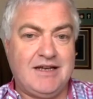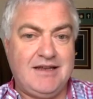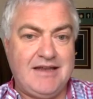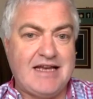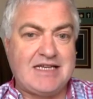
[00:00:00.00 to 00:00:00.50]

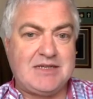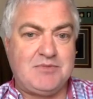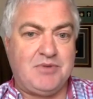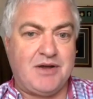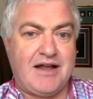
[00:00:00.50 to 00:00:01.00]

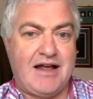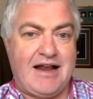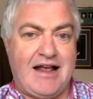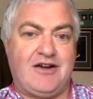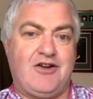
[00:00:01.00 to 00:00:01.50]
yes, but I
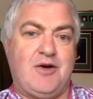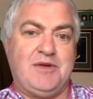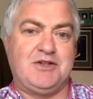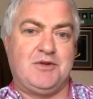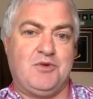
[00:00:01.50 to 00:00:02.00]
can't
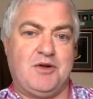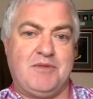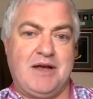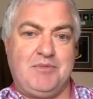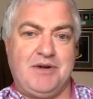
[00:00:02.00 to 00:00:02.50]
comment on what
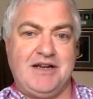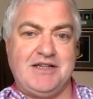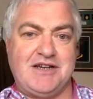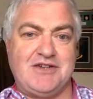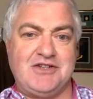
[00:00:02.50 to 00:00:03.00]
my
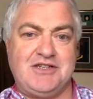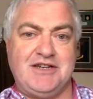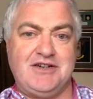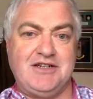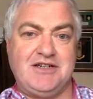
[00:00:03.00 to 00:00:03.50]
predecessors
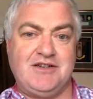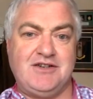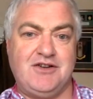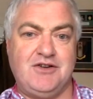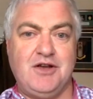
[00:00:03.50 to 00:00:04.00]
did or didn't
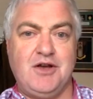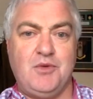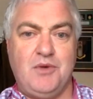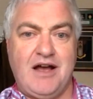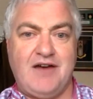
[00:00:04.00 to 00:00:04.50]
do.
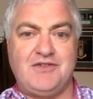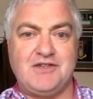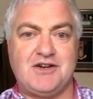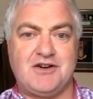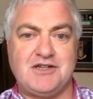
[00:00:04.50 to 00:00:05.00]
We have to
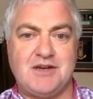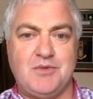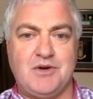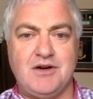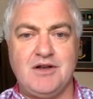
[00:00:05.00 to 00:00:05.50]
start
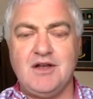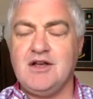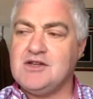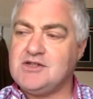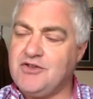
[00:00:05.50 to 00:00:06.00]
somewhere.
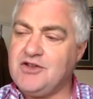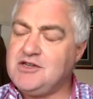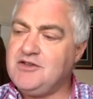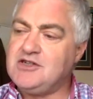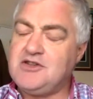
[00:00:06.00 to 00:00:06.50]
So
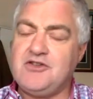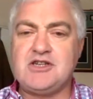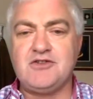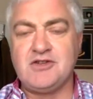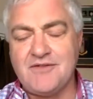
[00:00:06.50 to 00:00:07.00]

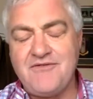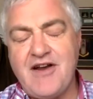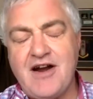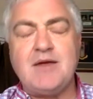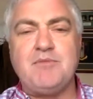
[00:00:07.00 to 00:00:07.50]
there's a
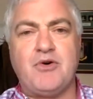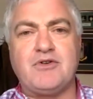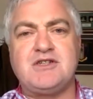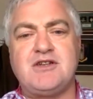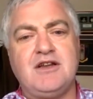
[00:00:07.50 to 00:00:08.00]
very
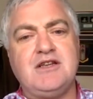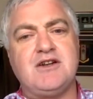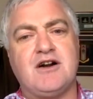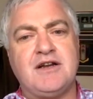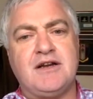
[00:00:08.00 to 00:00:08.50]
important study
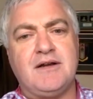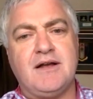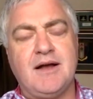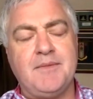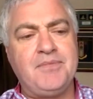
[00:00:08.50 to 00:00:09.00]
starting.
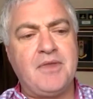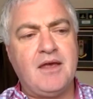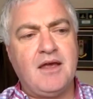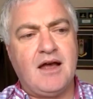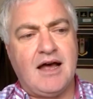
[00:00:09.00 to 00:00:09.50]

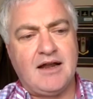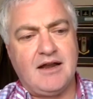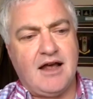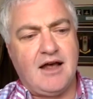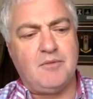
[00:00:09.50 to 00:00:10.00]

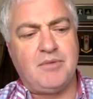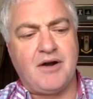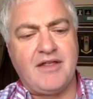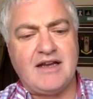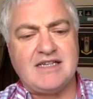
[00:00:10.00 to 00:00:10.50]
And part
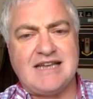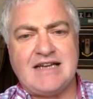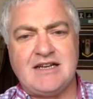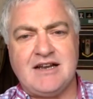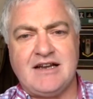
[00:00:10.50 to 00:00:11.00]
of that is
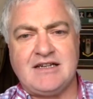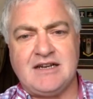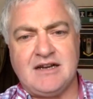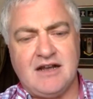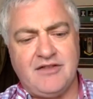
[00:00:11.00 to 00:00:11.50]
data
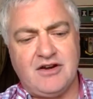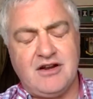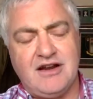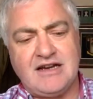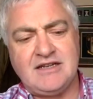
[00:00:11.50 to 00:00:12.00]
collecting. And they're
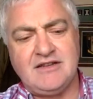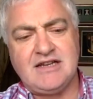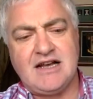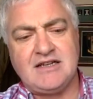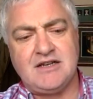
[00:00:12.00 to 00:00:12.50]
collecting the
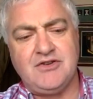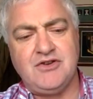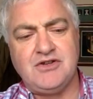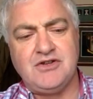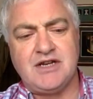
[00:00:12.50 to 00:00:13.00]
data
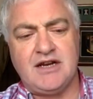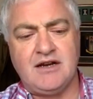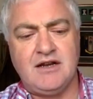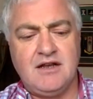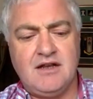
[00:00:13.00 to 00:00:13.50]

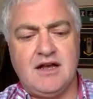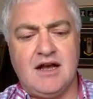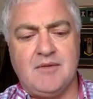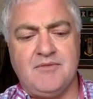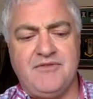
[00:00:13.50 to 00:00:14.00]
using
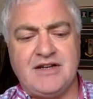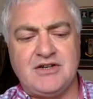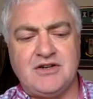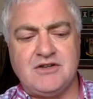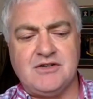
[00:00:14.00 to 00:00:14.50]

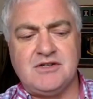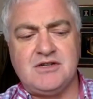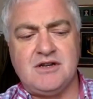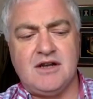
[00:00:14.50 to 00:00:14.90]
veterans'